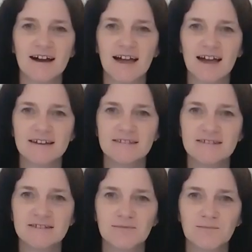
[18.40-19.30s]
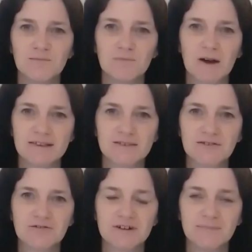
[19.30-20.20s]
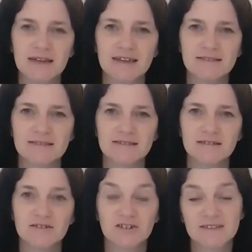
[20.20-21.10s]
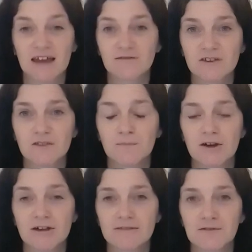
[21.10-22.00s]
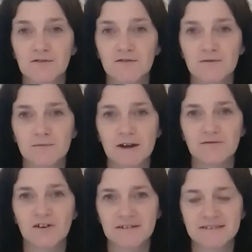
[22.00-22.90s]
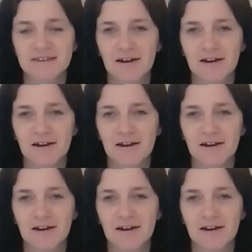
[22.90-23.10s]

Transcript: And my story begins just after the birth of my first